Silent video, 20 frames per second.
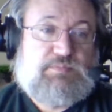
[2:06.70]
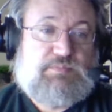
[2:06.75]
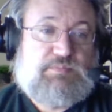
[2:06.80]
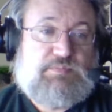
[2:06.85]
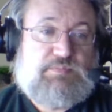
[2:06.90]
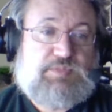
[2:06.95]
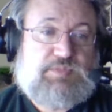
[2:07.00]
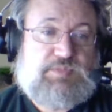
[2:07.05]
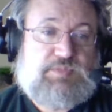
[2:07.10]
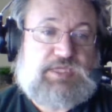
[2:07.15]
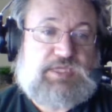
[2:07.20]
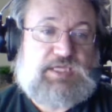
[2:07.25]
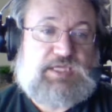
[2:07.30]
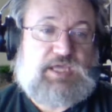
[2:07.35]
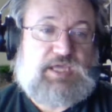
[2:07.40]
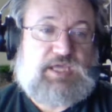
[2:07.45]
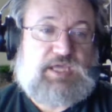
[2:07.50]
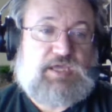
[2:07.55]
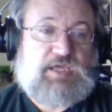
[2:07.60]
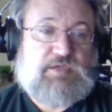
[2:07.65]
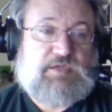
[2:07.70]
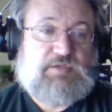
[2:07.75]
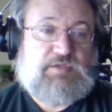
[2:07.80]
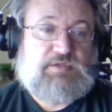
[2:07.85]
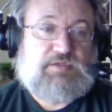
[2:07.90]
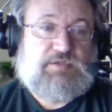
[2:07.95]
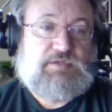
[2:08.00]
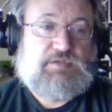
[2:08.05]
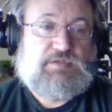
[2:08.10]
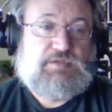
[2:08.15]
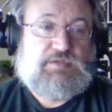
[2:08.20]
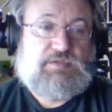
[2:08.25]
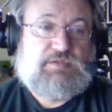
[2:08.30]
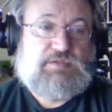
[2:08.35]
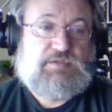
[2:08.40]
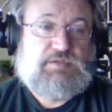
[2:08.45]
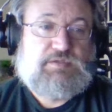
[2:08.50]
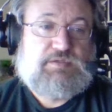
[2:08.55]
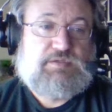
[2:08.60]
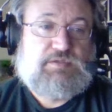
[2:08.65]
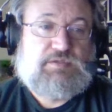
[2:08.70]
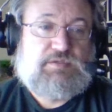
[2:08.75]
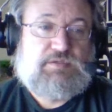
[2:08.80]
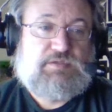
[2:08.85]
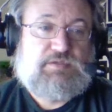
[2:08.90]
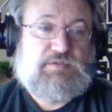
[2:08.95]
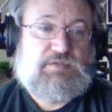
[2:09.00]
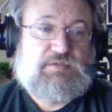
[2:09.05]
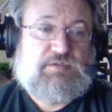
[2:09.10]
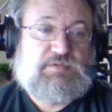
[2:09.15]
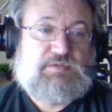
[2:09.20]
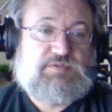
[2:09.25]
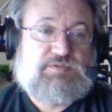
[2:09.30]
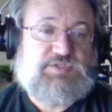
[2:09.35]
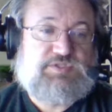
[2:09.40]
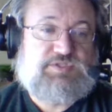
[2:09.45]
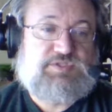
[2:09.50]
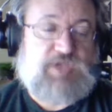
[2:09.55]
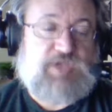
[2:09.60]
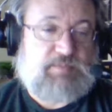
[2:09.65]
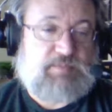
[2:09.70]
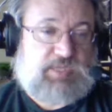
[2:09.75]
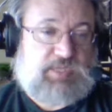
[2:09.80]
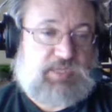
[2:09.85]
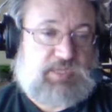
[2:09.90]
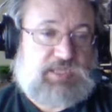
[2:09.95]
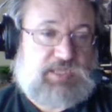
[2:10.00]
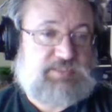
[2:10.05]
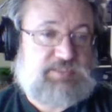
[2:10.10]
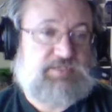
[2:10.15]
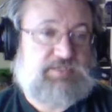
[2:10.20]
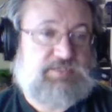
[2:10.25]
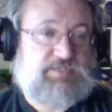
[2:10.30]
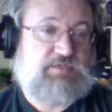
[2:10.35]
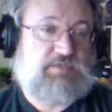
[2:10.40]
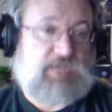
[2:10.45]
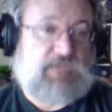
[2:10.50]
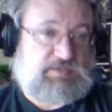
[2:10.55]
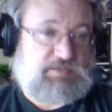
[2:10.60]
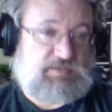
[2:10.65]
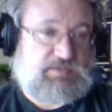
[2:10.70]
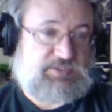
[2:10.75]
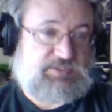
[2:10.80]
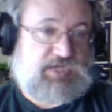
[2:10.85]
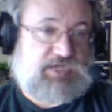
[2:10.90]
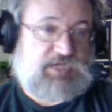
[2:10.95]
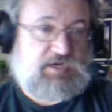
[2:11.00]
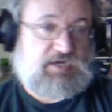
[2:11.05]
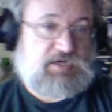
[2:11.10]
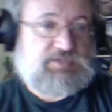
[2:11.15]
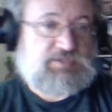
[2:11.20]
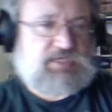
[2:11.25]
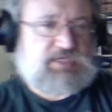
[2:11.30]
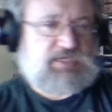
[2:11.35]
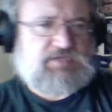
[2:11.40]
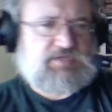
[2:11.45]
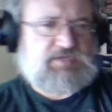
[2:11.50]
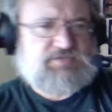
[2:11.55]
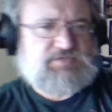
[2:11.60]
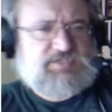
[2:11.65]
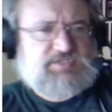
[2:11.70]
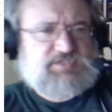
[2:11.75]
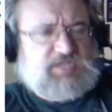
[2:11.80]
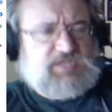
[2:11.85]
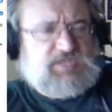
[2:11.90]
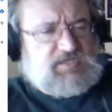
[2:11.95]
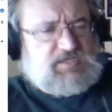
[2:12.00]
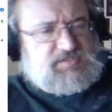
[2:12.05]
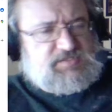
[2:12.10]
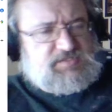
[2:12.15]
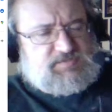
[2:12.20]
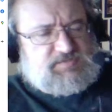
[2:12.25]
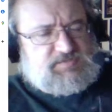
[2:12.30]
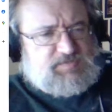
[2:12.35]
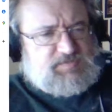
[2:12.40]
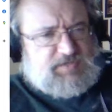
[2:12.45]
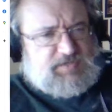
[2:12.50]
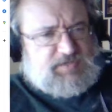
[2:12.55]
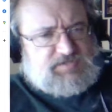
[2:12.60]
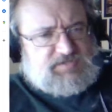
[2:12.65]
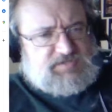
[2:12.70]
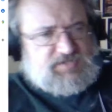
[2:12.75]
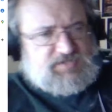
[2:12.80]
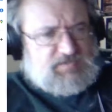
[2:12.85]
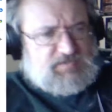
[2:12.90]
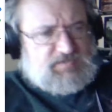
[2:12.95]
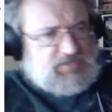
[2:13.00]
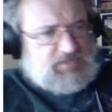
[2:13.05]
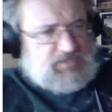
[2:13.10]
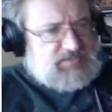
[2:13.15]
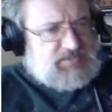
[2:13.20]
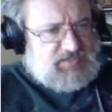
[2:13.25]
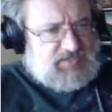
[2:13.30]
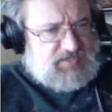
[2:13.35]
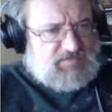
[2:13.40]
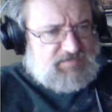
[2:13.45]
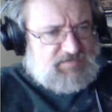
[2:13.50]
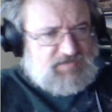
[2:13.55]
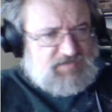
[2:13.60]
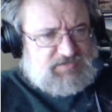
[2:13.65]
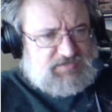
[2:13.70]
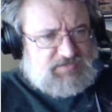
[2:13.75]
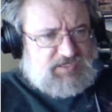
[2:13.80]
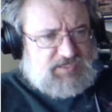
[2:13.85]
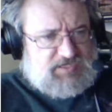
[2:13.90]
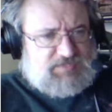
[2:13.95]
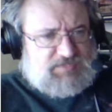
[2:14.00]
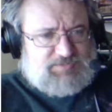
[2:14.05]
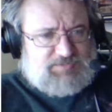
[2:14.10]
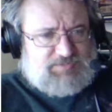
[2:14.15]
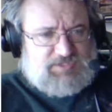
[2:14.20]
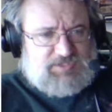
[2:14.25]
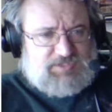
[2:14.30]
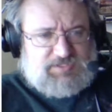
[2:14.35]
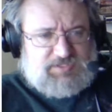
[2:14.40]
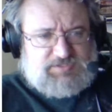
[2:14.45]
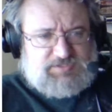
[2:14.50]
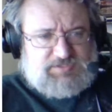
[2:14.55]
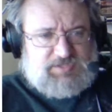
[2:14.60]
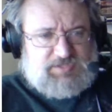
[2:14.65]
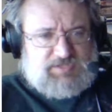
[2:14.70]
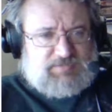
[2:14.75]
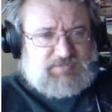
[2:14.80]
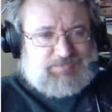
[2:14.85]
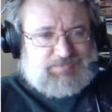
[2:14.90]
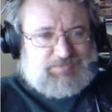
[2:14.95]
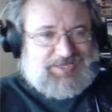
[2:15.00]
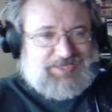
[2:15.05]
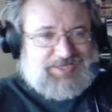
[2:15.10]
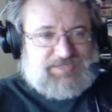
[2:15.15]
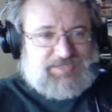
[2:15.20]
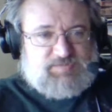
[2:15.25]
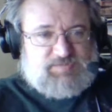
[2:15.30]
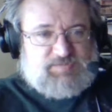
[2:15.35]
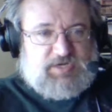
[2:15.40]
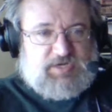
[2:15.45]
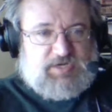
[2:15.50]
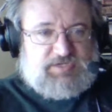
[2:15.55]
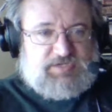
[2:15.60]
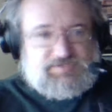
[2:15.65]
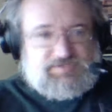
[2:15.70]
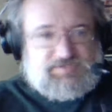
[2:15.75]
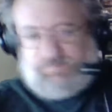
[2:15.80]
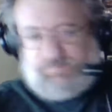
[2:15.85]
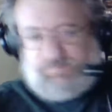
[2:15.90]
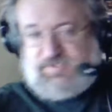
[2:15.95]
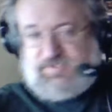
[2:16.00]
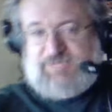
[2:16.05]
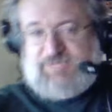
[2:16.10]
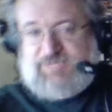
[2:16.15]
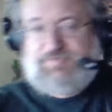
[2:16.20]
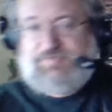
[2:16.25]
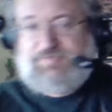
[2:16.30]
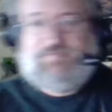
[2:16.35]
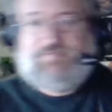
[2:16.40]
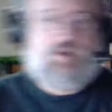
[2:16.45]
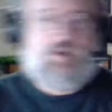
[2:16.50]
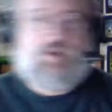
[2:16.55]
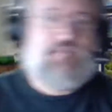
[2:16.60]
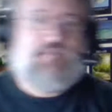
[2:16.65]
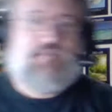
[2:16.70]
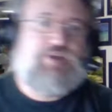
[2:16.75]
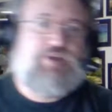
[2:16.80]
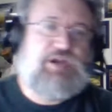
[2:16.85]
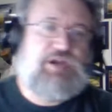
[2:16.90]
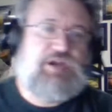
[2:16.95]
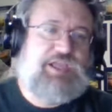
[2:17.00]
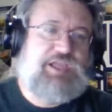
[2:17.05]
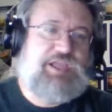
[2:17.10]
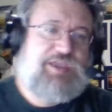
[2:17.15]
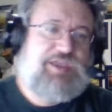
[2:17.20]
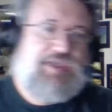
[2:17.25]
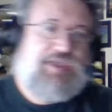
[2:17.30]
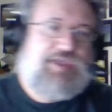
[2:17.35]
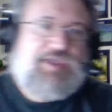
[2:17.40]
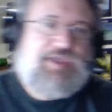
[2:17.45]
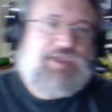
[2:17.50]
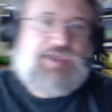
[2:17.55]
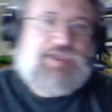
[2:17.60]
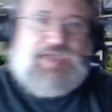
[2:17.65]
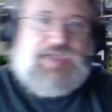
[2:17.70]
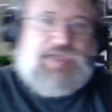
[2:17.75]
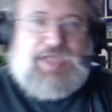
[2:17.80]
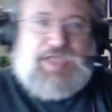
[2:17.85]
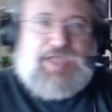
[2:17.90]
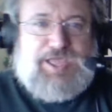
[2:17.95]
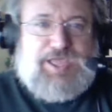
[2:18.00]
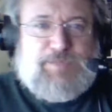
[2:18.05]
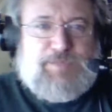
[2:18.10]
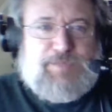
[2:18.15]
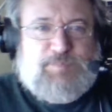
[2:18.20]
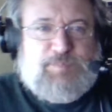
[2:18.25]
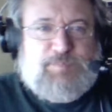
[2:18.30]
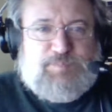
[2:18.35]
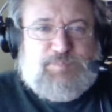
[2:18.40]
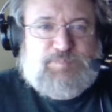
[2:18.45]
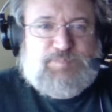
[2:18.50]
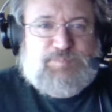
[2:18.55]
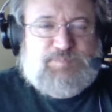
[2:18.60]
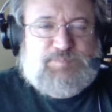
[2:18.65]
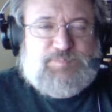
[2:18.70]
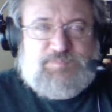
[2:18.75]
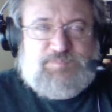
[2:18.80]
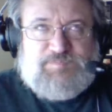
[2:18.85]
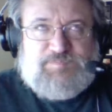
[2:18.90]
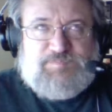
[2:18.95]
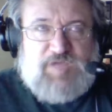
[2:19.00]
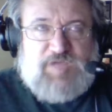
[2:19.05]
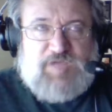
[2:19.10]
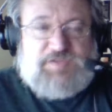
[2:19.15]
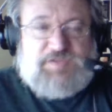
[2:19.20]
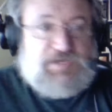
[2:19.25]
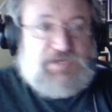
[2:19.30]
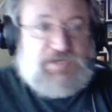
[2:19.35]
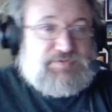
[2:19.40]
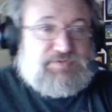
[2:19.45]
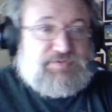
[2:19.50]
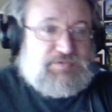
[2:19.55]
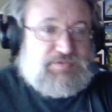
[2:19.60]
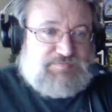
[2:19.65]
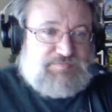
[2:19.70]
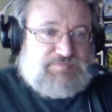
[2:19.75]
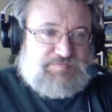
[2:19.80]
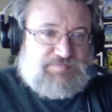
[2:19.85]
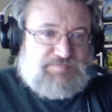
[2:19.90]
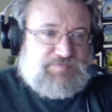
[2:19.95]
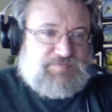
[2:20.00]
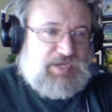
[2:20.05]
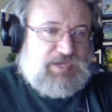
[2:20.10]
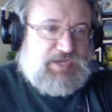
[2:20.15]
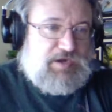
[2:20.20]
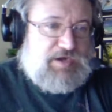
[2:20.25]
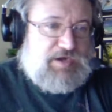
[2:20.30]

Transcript: The zombies downstairs, I used some special zombies that I found in another book. Zombie plague spreaders. Seemed very, very on the nose there.